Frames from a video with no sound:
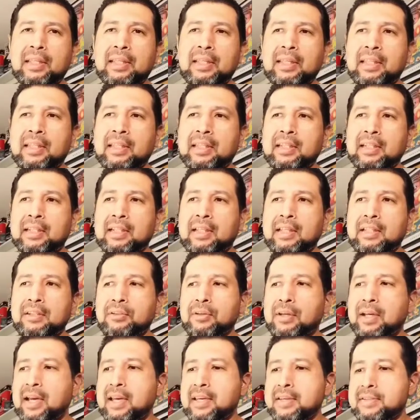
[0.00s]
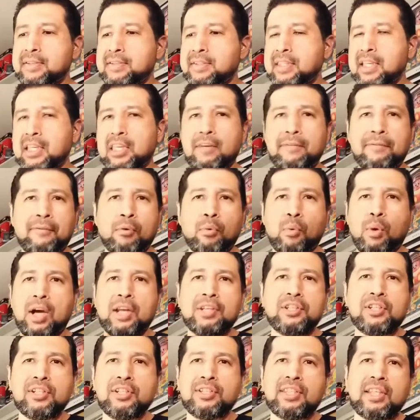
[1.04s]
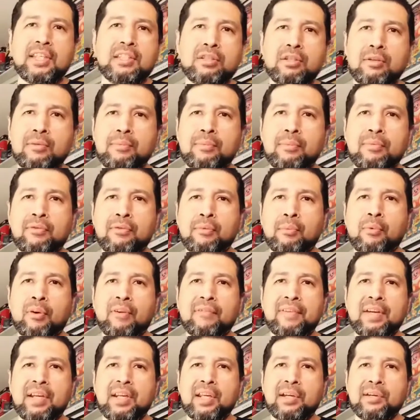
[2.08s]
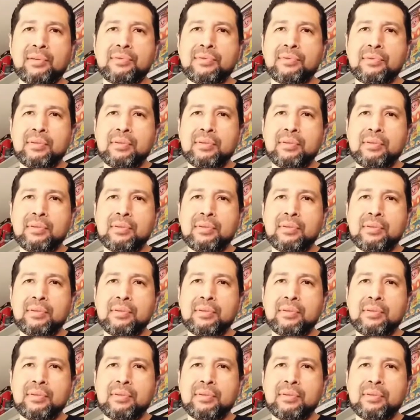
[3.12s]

And you guys, thank you for watching. Stay tuned for more videos.